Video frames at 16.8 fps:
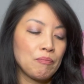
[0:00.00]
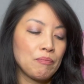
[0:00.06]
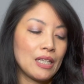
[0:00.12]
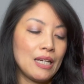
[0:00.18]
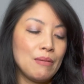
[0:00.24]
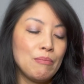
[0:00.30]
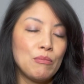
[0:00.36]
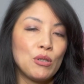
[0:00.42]

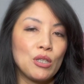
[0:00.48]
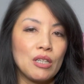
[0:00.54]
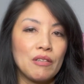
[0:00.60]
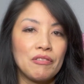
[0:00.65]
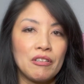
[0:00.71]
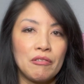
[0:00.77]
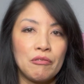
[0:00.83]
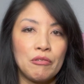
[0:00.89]
I'm more
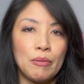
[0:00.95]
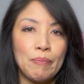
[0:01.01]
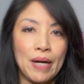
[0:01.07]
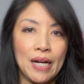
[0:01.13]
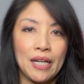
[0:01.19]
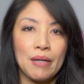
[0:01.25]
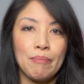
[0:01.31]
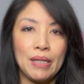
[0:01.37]
of a
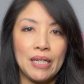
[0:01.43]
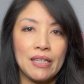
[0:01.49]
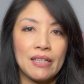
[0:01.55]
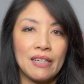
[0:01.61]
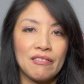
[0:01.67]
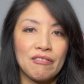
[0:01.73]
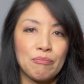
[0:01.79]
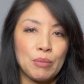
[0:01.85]
Rebecca
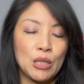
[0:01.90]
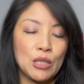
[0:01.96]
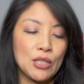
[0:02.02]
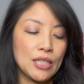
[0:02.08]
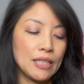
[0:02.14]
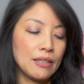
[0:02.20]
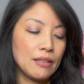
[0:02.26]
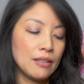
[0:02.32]
Minkoff
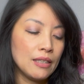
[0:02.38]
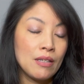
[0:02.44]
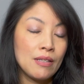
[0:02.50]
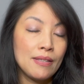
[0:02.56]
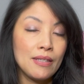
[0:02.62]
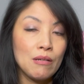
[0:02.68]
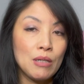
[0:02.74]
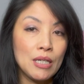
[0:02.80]
person.
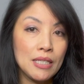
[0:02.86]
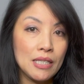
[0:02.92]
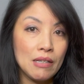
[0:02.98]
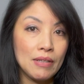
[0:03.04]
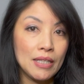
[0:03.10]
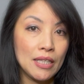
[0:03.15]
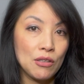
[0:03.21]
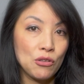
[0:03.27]
So
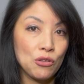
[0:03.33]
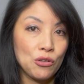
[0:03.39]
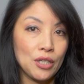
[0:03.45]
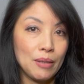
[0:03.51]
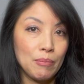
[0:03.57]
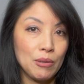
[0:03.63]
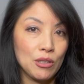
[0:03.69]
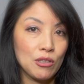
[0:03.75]
also in the
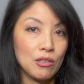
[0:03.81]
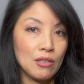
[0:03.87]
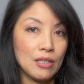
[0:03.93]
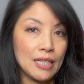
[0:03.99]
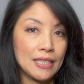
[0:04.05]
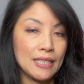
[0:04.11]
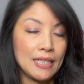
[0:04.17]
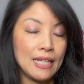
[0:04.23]
Tory Burch
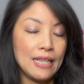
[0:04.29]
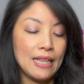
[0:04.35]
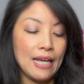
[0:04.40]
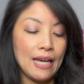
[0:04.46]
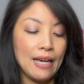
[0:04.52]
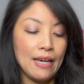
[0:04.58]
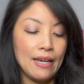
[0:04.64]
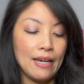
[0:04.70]
collection,
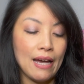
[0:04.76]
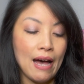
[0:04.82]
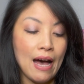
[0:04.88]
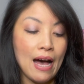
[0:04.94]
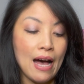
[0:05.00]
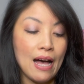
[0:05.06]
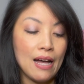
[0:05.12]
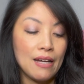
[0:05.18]
they
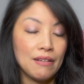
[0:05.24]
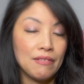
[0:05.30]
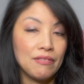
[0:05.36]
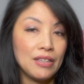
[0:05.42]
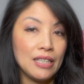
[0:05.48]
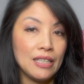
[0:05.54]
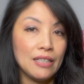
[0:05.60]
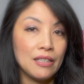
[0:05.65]

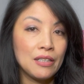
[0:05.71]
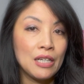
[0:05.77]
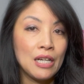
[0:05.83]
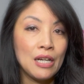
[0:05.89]
have the